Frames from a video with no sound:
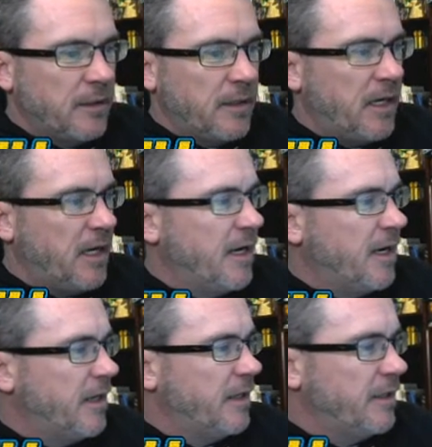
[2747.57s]

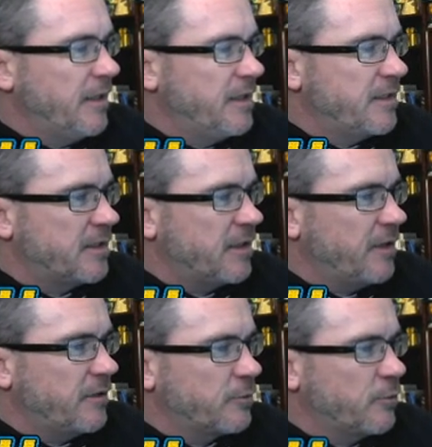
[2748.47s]
And the
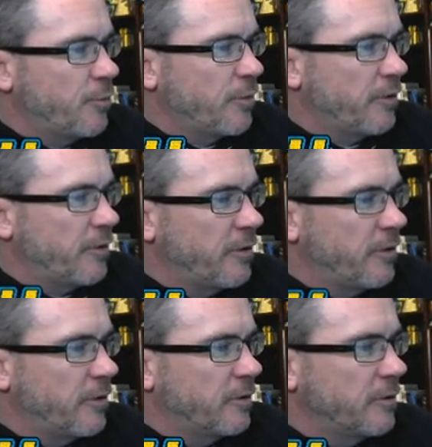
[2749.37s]
Sith
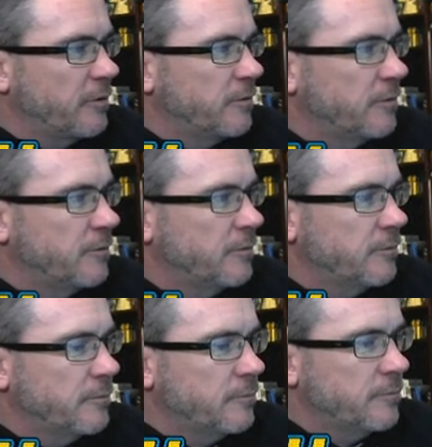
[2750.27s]
Trooper.
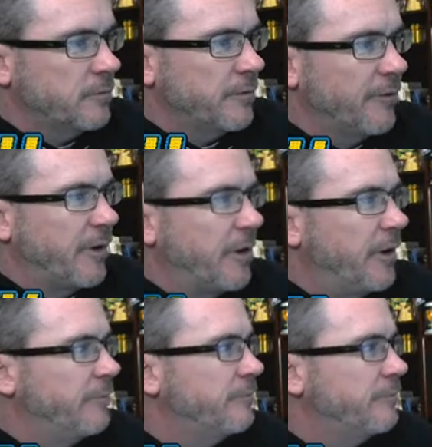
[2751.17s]
There we go.